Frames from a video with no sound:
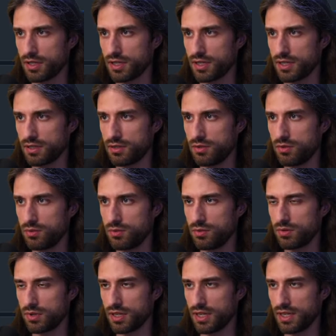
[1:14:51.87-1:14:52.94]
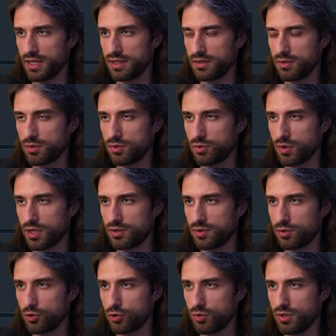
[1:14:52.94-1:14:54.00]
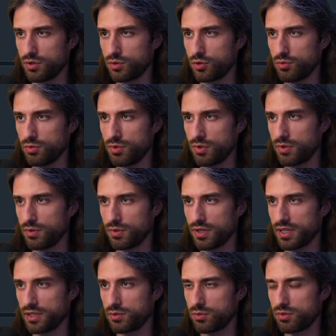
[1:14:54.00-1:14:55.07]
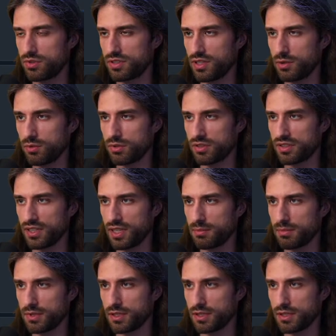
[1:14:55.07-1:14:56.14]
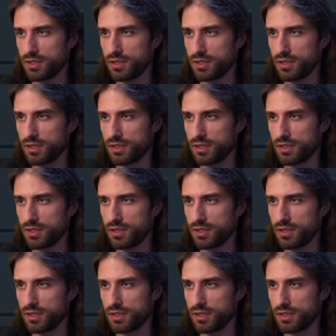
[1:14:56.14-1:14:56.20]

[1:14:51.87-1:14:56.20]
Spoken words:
I do add the current, it could stay to the same.